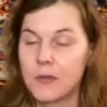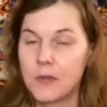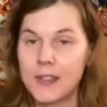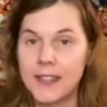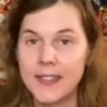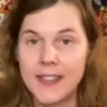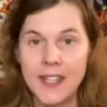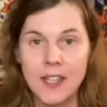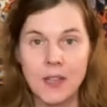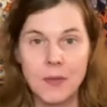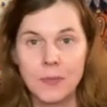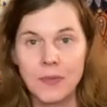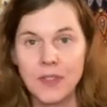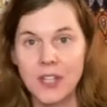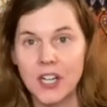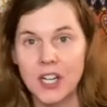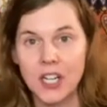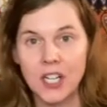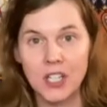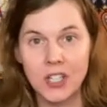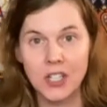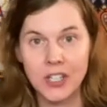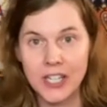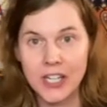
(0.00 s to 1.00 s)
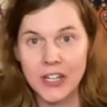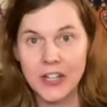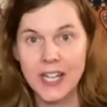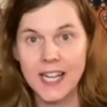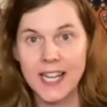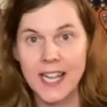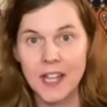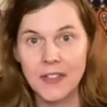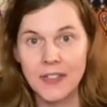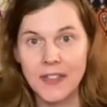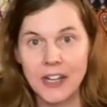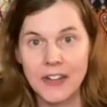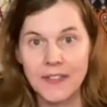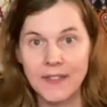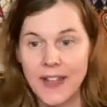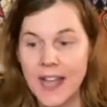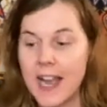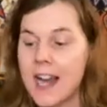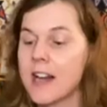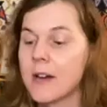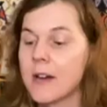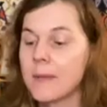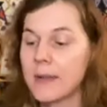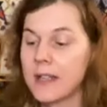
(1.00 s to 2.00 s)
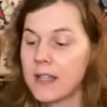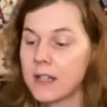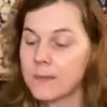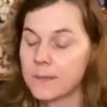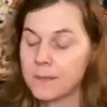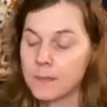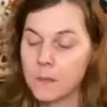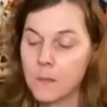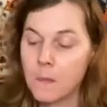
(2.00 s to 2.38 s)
With them, they're clearing out their environment.